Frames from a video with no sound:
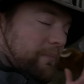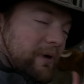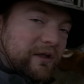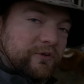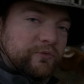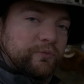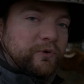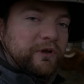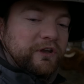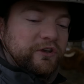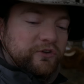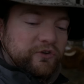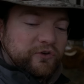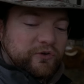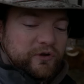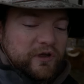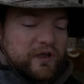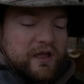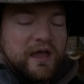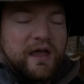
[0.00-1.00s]
But we
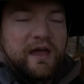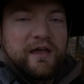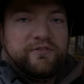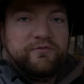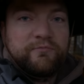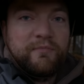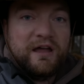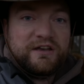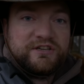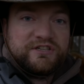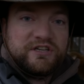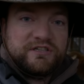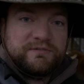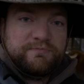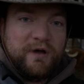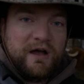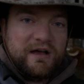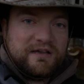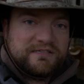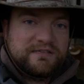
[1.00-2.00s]
do as much as
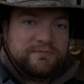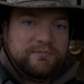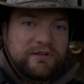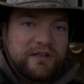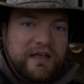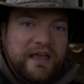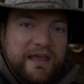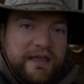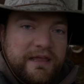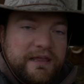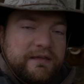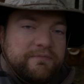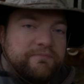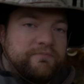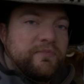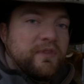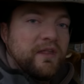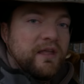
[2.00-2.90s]
possible hay,